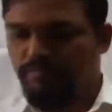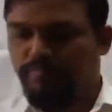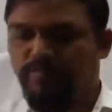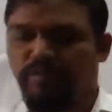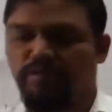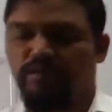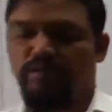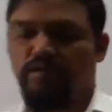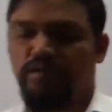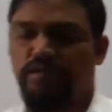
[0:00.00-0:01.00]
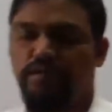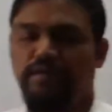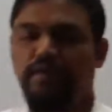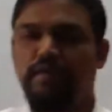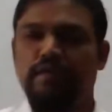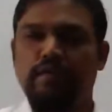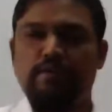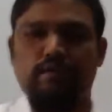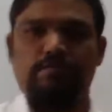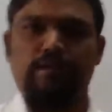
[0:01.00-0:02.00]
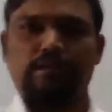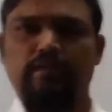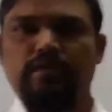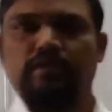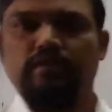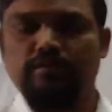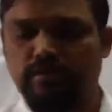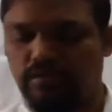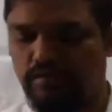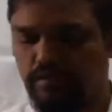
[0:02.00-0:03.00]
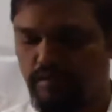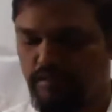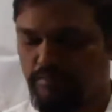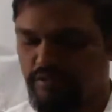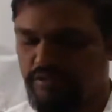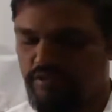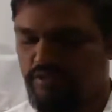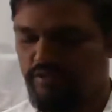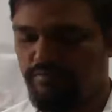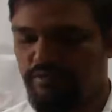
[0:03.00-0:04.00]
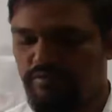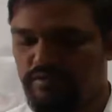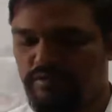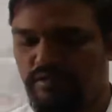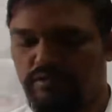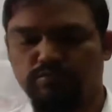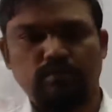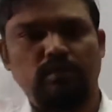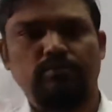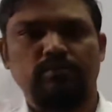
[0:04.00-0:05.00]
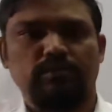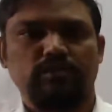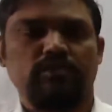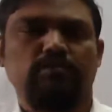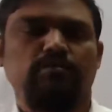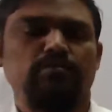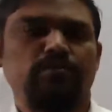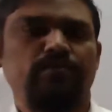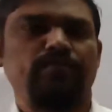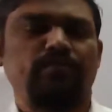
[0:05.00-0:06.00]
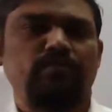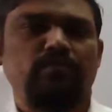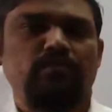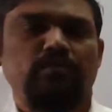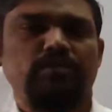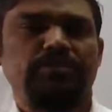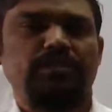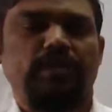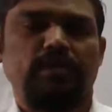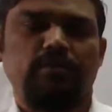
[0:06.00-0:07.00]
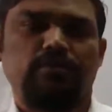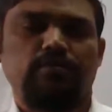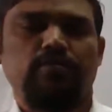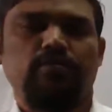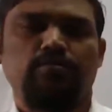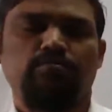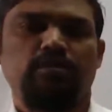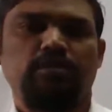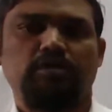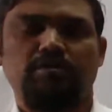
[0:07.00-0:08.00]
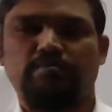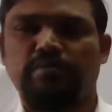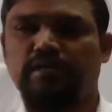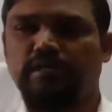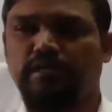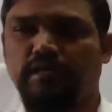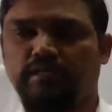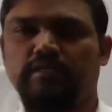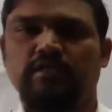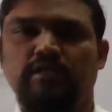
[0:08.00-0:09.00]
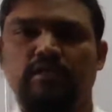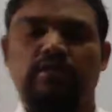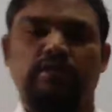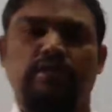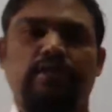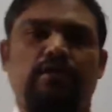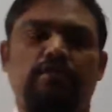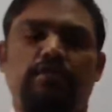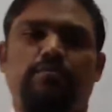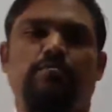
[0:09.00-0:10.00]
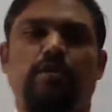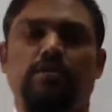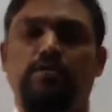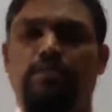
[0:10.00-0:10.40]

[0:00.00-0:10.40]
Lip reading: gender related development. Okay, it means in the previous class we have discussed about HDI, Human Development Index. That concept was